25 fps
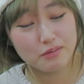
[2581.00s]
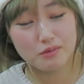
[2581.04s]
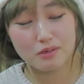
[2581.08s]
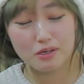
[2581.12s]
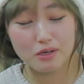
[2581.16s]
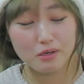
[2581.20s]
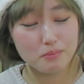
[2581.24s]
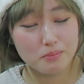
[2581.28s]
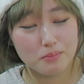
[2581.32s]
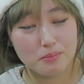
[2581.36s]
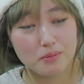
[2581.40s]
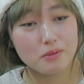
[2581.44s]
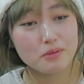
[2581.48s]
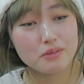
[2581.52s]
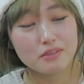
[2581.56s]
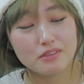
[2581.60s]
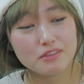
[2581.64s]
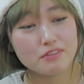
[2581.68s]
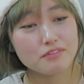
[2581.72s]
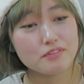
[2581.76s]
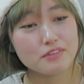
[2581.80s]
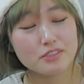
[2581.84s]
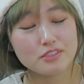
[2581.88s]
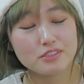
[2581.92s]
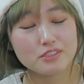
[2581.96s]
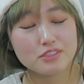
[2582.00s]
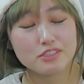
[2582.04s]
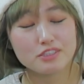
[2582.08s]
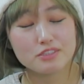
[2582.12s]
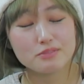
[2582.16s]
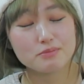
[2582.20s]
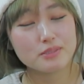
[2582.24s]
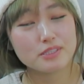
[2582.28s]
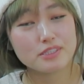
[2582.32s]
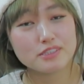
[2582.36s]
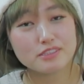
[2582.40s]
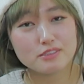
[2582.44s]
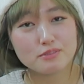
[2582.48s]
I will upload in the future,
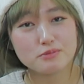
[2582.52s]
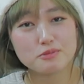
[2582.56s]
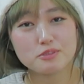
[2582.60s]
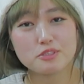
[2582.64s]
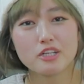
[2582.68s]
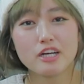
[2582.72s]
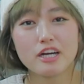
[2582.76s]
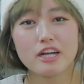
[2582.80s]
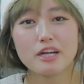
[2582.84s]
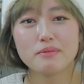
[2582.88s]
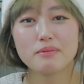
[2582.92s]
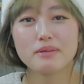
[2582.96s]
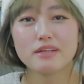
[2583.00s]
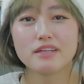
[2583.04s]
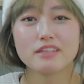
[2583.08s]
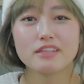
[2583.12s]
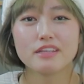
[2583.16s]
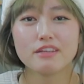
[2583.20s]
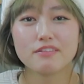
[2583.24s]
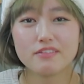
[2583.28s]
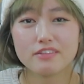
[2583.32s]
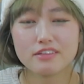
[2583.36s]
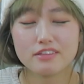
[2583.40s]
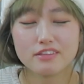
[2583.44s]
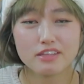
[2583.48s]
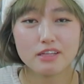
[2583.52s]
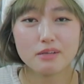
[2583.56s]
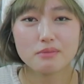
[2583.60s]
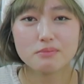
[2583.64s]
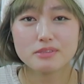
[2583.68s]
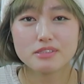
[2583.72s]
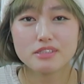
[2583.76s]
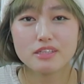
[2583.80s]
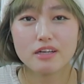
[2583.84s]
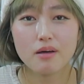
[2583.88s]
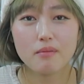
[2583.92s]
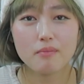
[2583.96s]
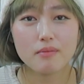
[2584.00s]
please subscribe and give it a
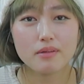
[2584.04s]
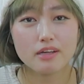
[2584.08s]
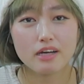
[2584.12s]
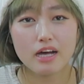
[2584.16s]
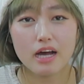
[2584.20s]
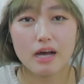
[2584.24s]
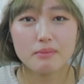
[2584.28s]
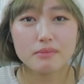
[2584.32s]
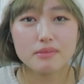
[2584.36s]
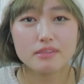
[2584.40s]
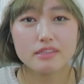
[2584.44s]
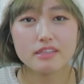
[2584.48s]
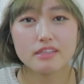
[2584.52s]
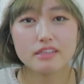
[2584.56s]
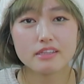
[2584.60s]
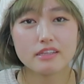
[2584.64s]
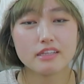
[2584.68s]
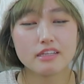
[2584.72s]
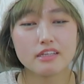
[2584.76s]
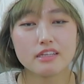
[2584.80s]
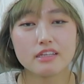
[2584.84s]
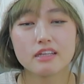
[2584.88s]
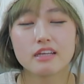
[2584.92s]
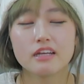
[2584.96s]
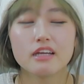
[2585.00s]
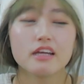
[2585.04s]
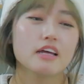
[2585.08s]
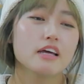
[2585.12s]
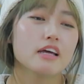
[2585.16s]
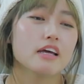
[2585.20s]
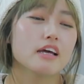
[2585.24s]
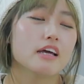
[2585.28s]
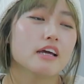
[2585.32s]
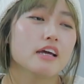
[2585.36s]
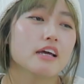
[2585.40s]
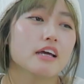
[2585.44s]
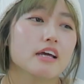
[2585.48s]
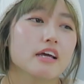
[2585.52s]
thumbs up and comment anything
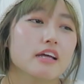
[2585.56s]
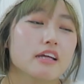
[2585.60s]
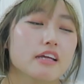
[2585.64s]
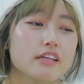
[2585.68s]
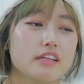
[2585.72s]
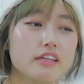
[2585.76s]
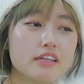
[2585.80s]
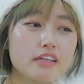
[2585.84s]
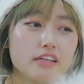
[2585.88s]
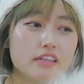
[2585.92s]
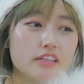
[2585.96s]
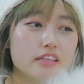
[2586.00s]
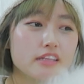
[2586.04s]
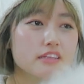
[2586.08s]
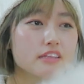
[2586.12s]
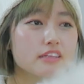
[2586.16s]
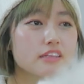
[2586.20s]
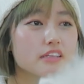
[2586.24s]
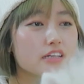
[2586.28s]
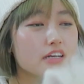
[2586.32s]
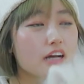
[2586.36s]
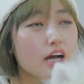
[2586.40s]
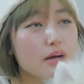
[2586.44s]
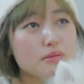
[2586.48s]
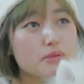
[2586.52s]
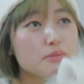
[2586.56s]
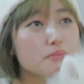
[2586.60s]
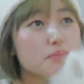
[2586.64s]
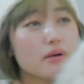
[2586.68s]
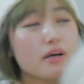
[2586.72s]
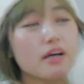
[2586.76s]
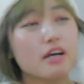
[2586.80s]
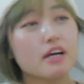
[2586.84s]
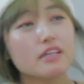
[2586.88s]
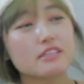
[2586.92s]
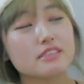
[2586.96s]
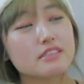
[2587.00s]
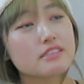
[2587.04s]
in the comment
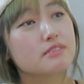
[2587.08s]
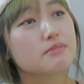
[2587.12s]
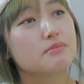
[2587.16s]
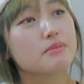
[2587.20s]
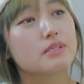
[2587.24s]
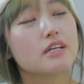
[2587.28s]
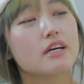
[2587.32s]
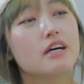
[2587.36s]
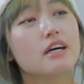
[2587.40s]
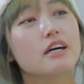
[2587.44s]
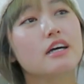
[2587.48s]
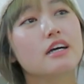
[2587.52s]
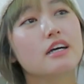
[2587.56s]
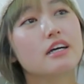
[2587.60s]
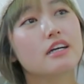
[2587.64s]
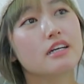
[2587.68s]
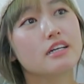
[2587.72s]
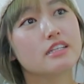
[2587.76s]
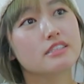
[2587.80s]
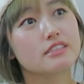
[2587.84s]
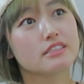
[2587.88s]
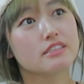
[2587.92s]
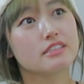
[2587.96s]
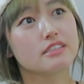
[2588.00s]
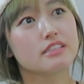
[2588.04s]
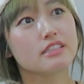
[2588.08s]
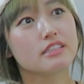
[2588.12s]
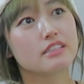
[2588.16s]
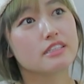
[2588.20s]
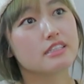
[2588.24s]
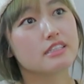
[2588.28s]
box, because